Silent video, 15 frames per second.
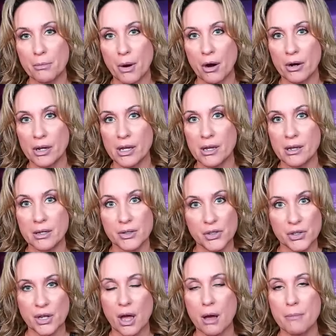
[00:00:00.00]
Party is
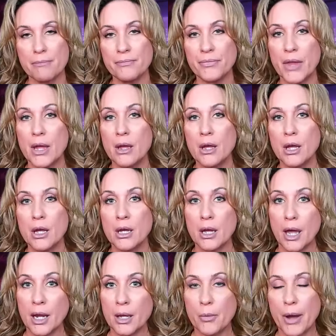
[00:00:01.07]
scum.
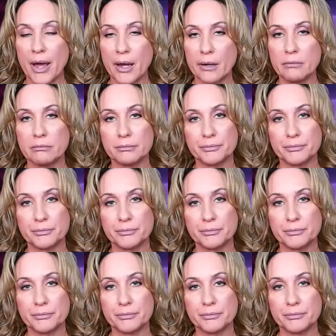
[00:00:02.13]
Anyway,